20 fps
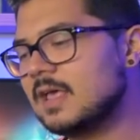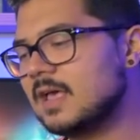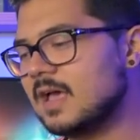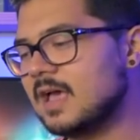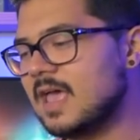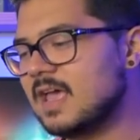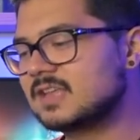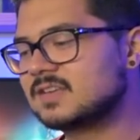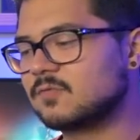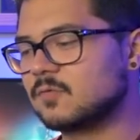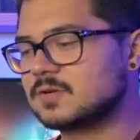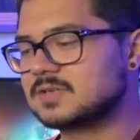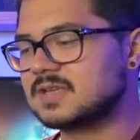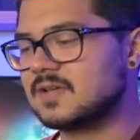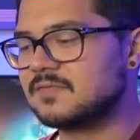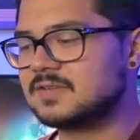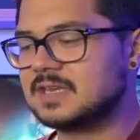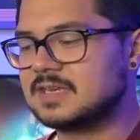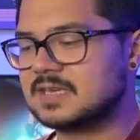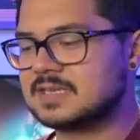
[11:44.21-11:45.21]

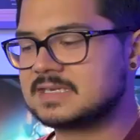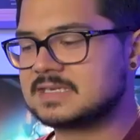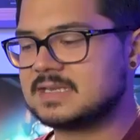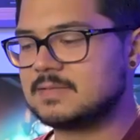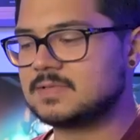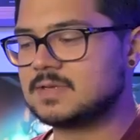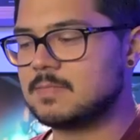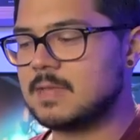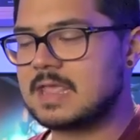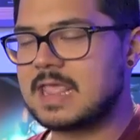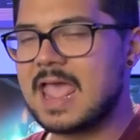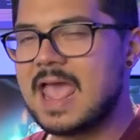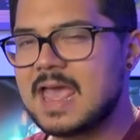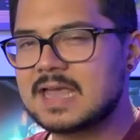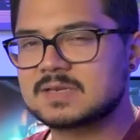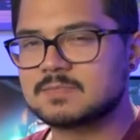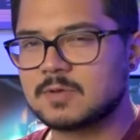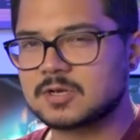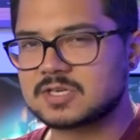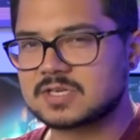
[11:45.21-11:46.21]
X470 doesn't seem to make
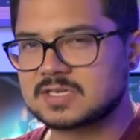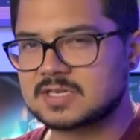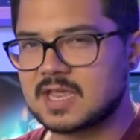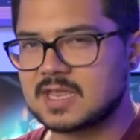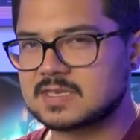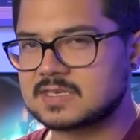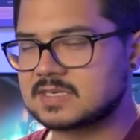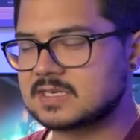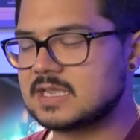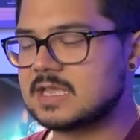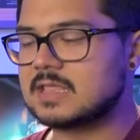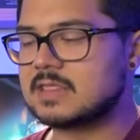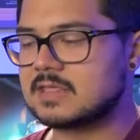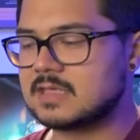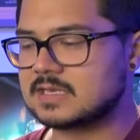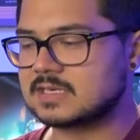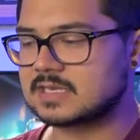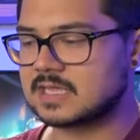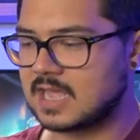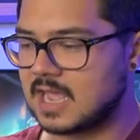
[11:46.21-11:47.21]
as much sense in this